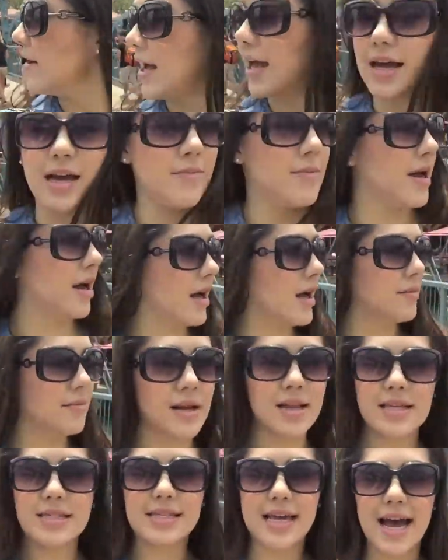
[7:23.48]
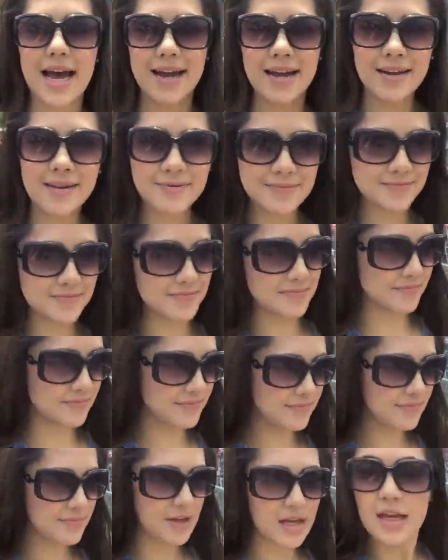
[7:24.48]
wait, come here, come to the side.
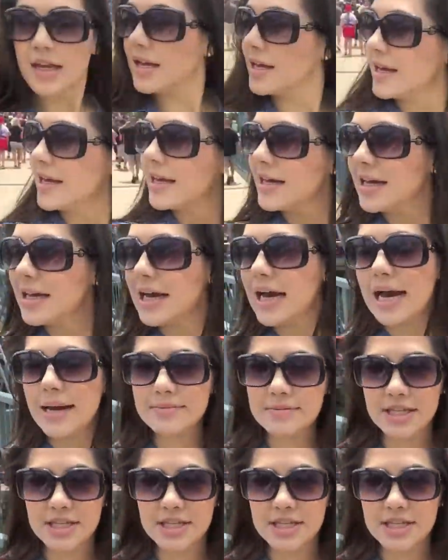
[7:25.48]
I'm